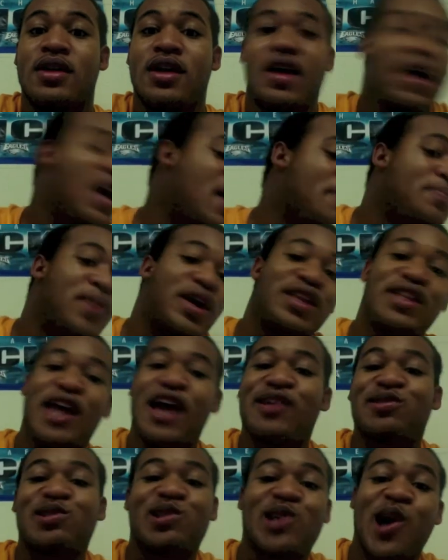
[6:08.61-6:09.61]
buddy, how's it
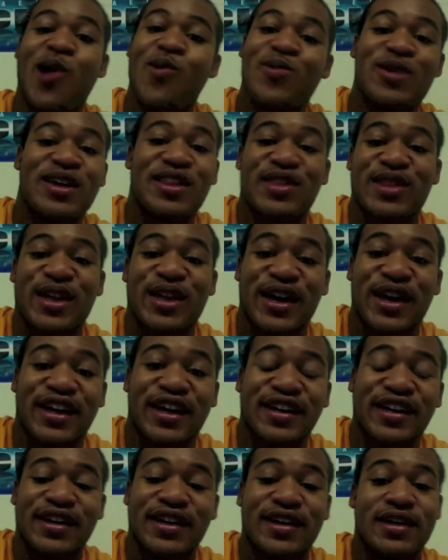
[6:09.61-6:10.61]
going in there?
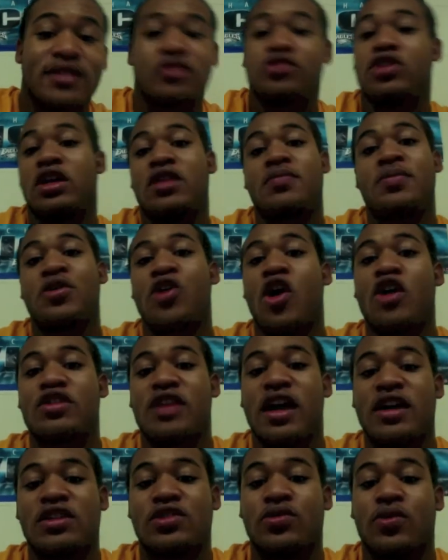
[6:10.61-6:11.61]
Try to be all nice and
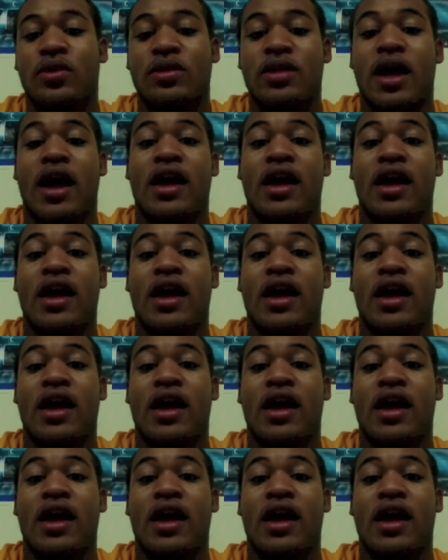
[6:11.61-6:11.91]
whatnot.